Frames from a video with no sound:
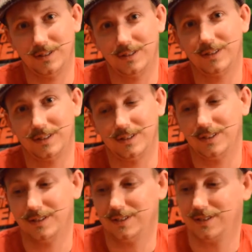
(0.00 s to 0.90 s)

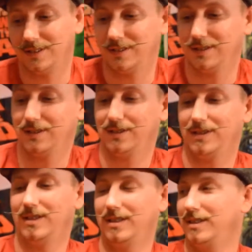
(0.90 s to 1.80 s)

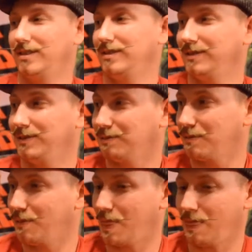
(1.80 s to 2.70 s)

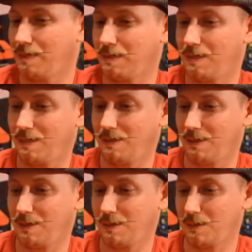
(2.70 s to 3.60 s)

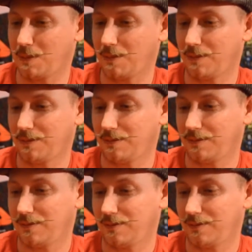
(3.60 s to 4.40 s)
[no speech]